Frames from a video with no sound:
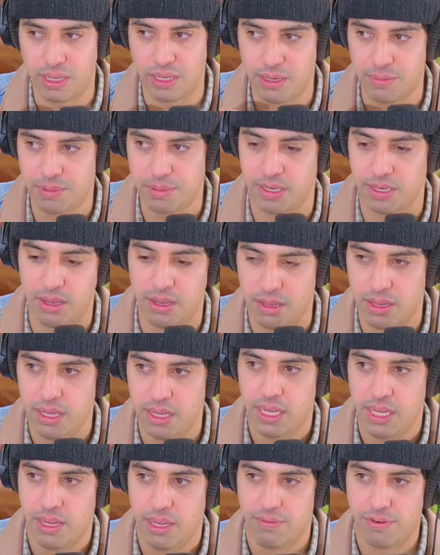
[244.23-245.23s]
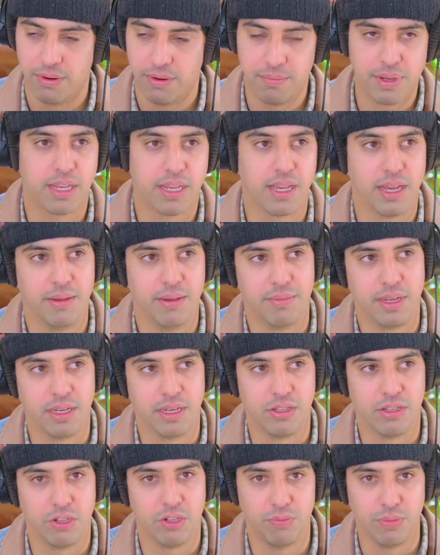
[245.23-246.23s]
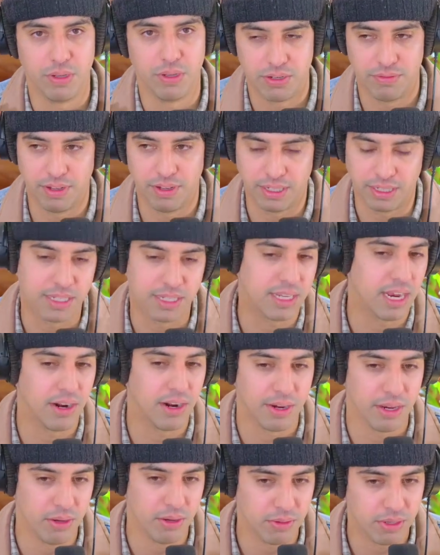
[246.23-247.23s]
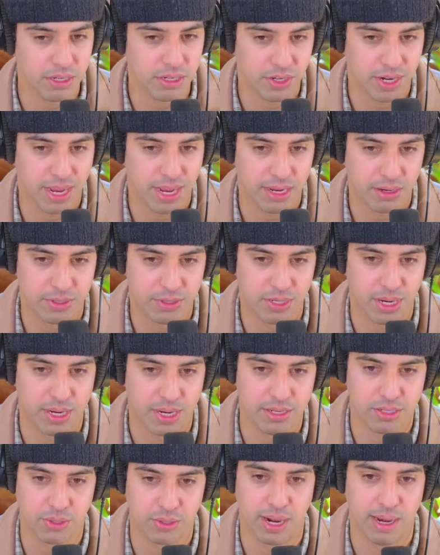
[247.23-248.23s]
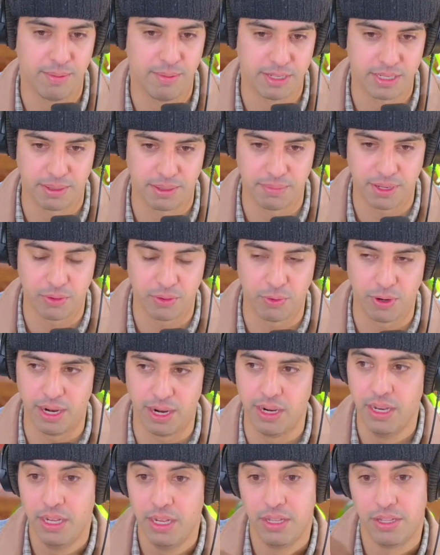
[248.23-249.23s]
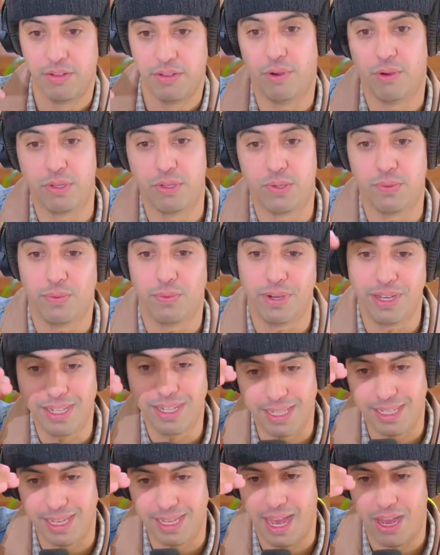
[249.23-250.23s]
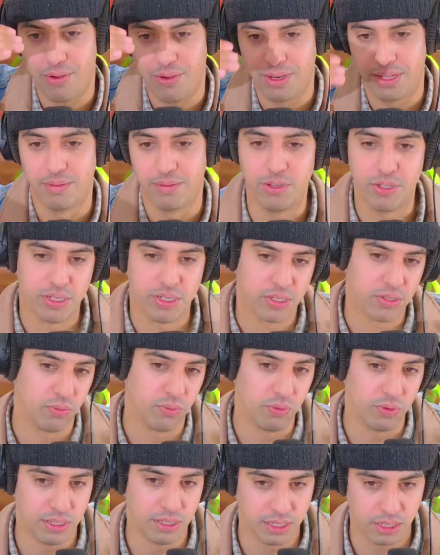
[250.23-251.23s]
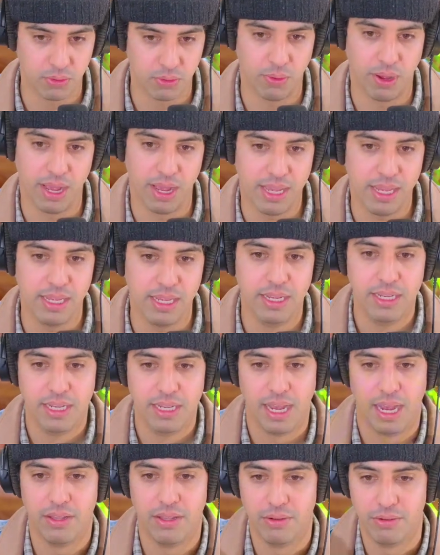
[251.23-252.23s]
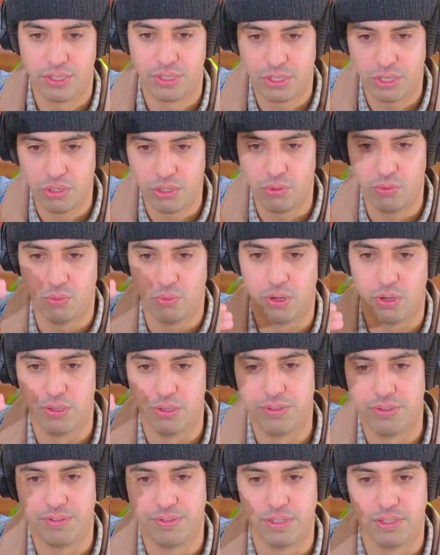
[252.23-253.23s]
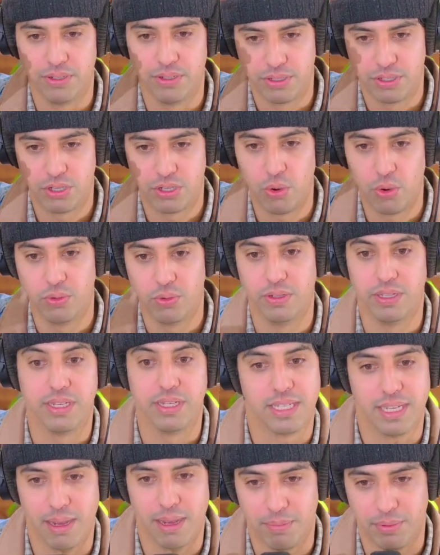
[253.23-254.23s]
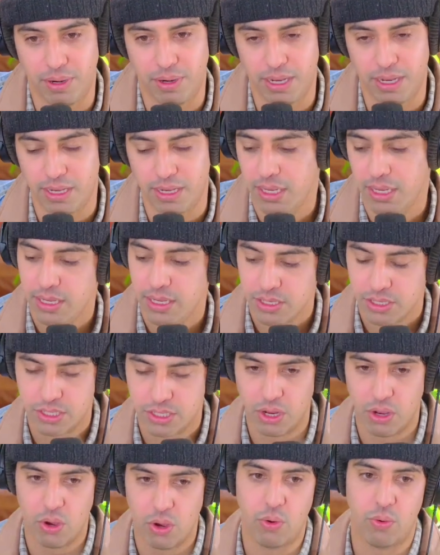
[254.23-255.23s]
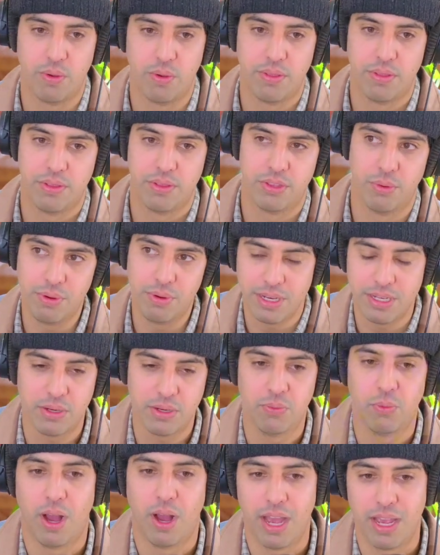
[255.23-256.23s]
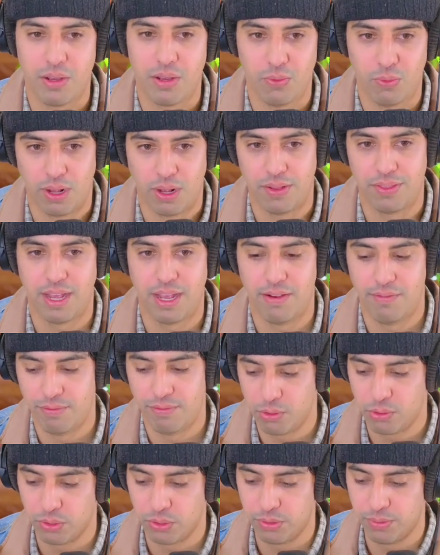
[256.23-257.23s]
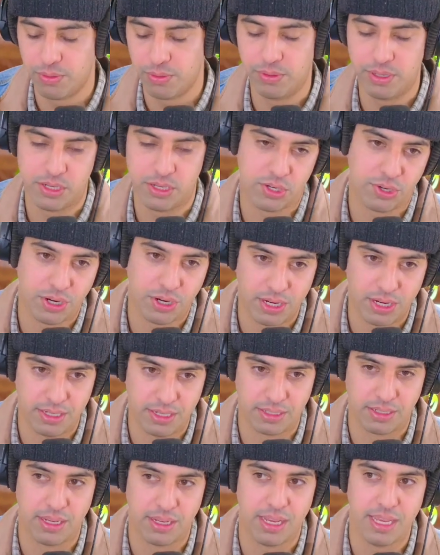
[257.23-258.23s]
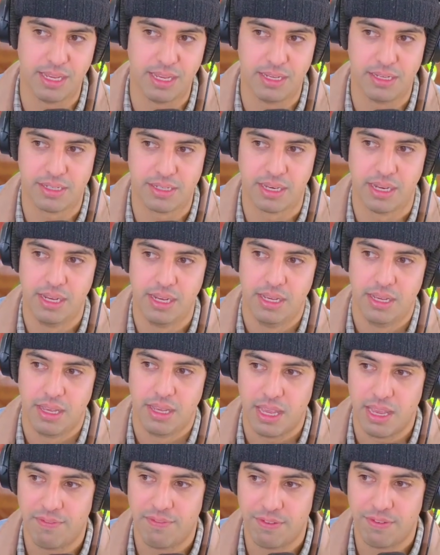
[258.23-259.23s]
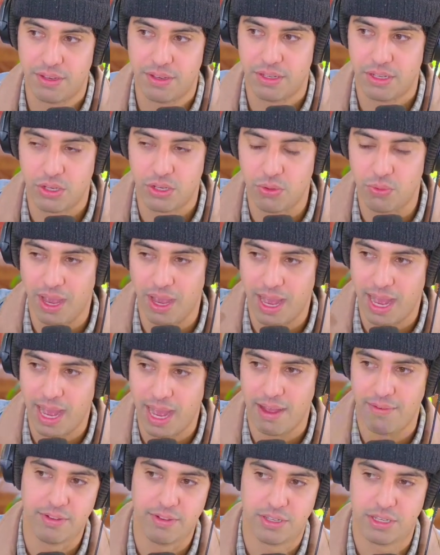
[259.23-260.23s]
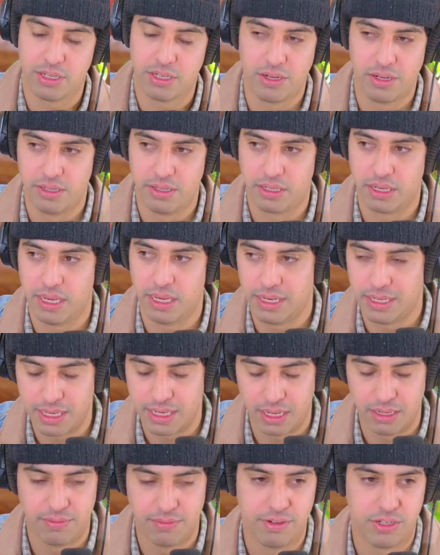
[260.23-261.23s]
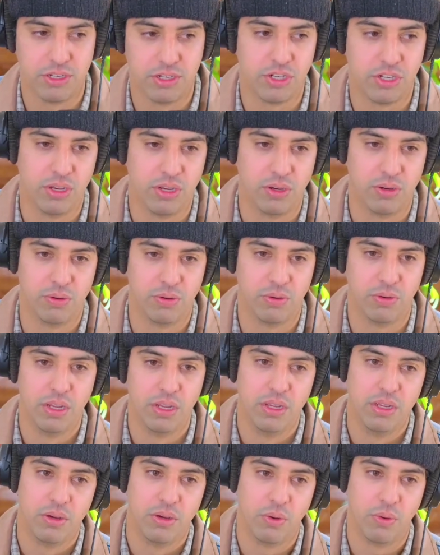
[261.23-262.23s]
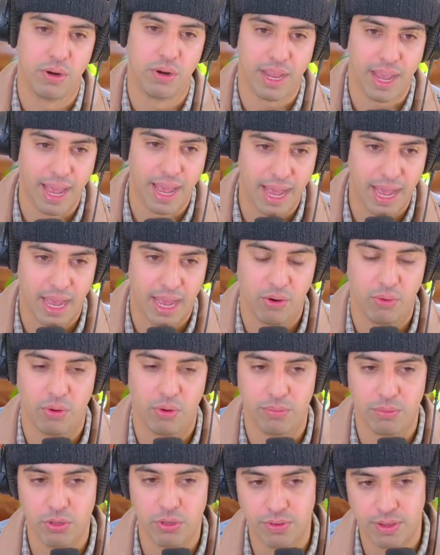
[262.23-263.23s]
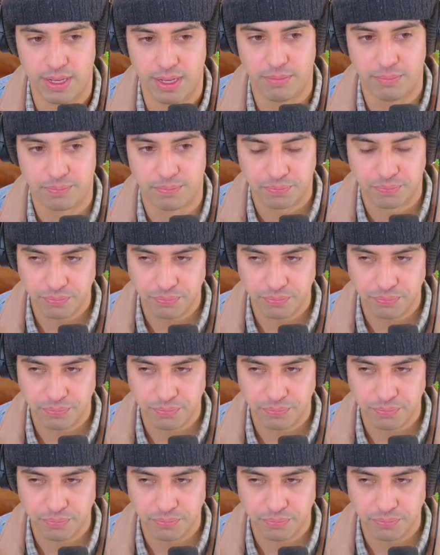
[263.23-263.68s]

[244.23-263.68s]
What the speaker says: keeps it from becoming too much of like a karaoke track, which I describe as something where the vocal's really loud and the music's really quiet, and those two worlds feel totally separate. So the reason why you want that vocal to be really strong is if you have a song in a television show or an ad or a movie,